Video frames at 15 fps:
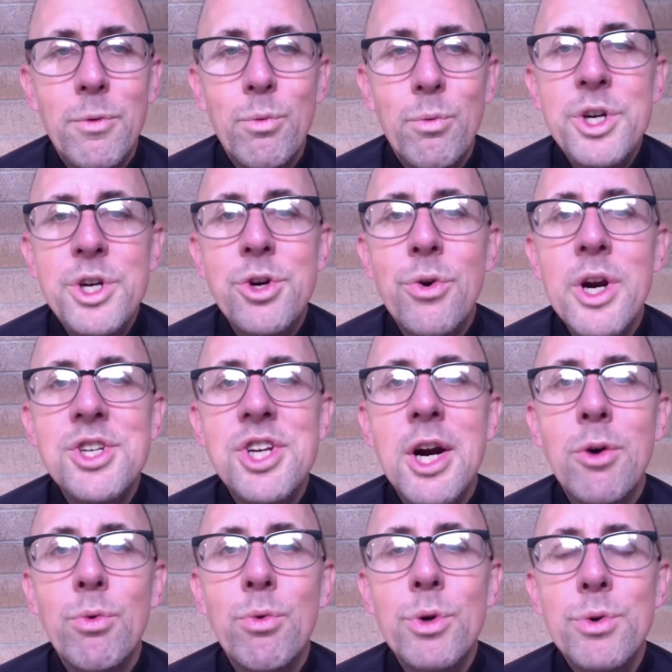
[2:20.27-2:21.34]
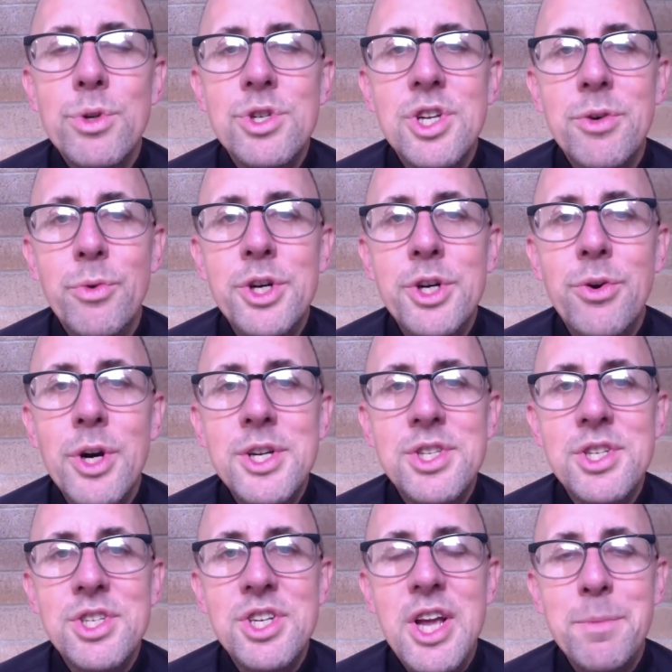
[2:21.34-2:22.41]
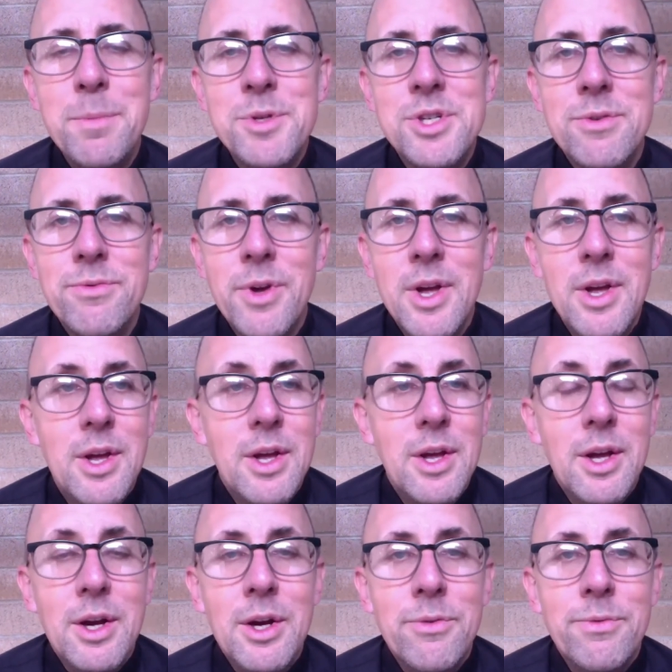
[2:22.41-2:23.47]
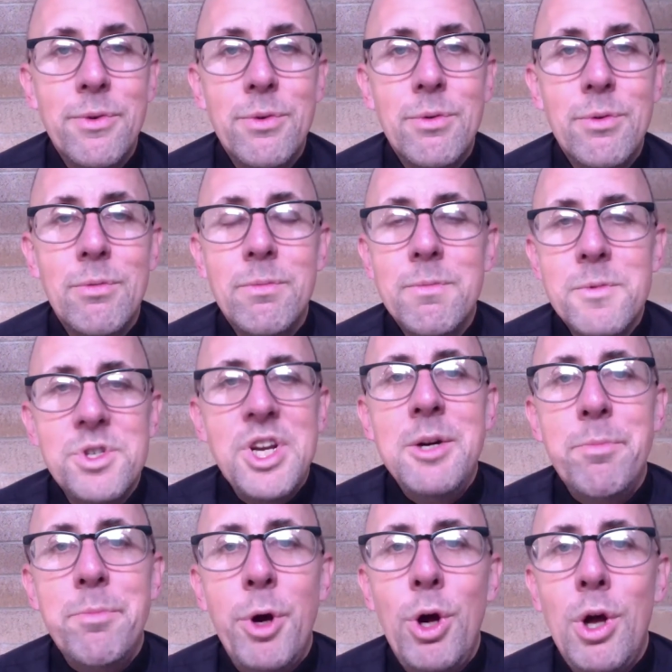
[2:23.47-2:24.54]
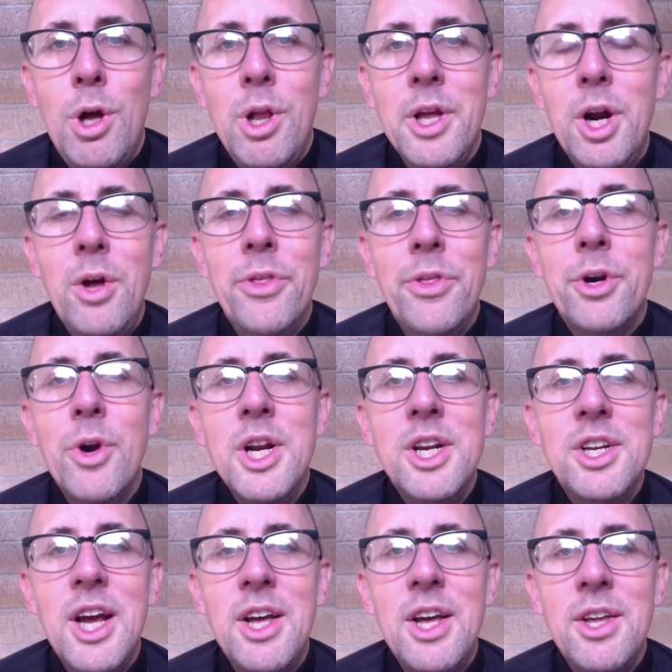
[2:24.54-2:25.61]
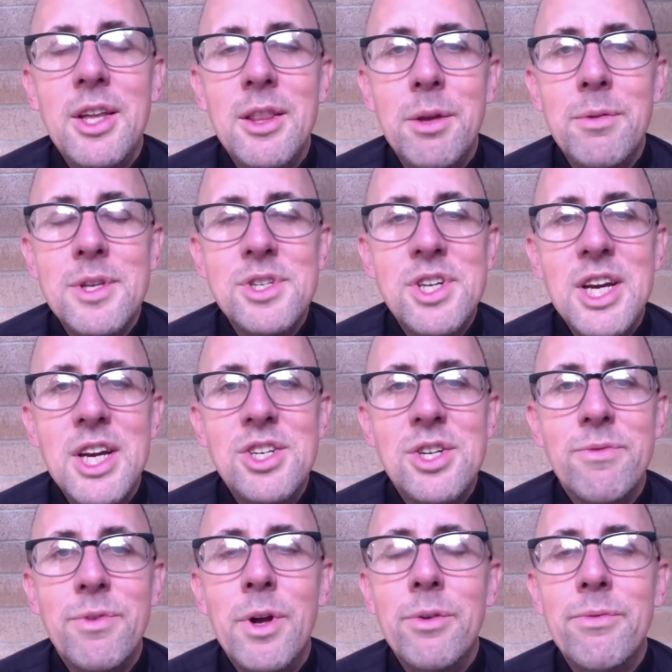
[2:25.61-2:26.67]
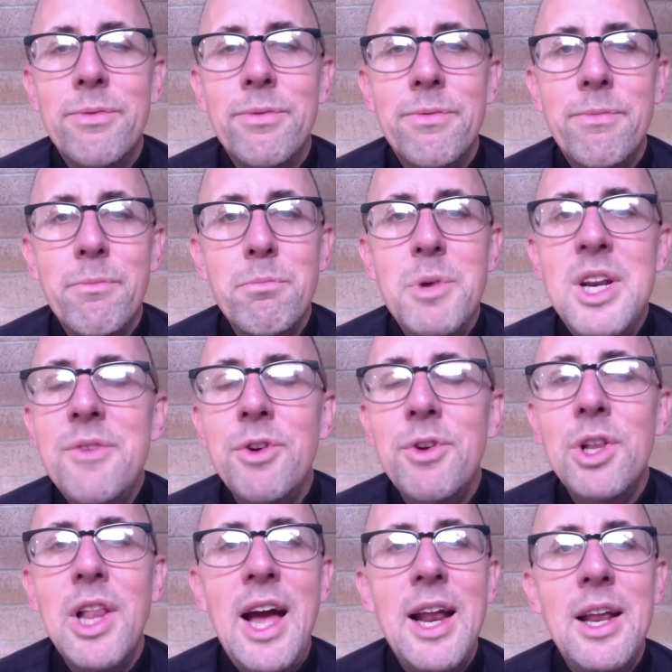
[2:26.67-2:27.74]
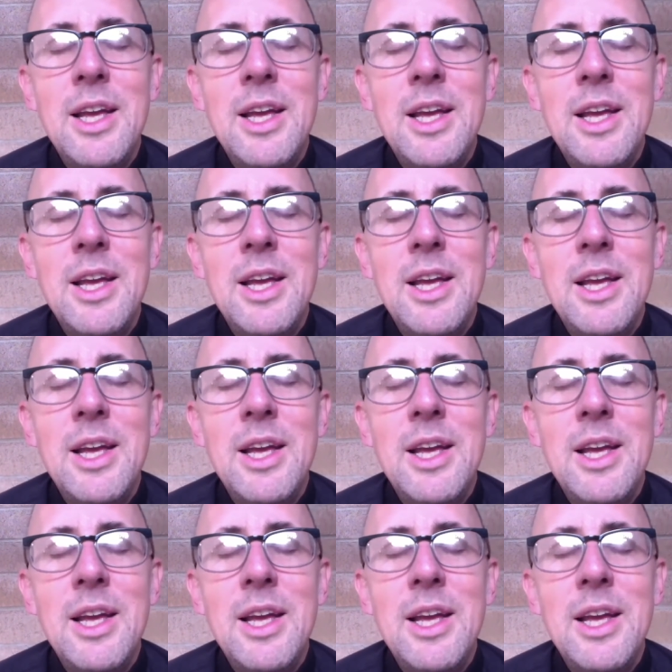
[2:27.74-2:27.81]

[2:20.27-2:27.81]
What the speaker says: retrace our roots and retrace the steps of Saint Paul and all the great the saints of medieval